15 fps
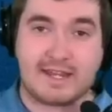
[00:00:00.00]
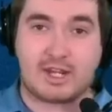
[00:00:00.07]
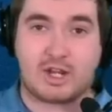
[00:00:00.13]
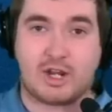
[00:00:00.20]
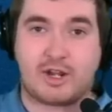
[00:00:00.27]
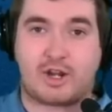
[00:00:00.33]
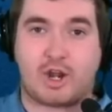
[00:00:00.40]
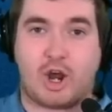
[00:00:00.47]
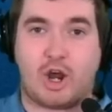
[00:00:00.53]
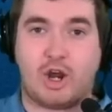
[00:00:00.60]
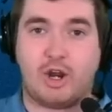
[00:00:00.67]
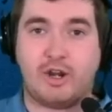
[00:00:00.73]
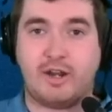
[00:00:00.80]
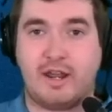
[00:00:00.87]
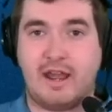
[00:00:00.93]
good
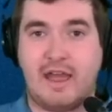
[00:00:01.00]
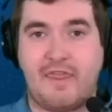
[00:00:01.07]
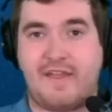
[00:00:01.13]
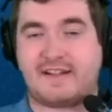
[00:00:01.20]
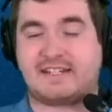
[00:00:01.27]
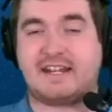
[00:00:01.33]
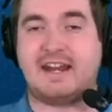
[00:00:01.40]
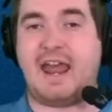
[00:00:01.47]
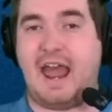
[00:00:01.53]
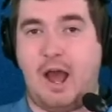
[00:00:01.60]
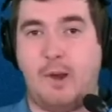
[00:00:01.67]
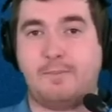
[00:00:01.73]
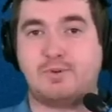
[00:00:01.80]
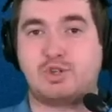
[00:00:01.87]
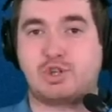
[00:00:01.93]
guard that's going to
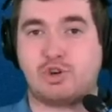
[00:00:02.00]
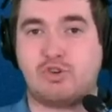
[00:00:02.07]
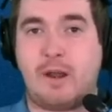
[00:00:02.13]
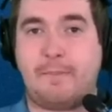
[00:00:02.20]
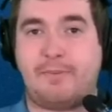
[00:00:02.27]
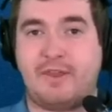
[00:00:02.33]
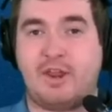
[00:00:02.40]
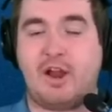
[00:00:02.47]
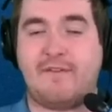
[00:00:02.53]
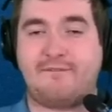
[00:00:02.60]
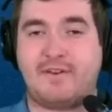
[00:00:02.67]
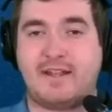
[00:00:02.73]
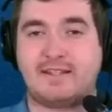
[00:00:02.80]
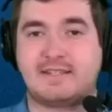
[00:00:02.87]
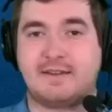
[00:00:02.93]
help shore up the
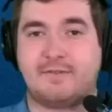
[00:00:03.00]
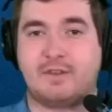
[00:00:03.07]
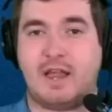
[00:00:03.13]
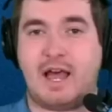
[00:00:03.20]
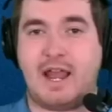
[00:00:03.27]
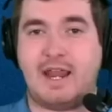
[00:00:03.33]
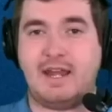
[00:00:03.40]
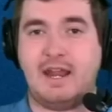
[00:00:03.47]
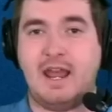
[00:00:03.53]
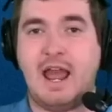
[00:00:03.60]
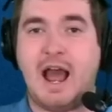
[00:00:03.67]
offensive line.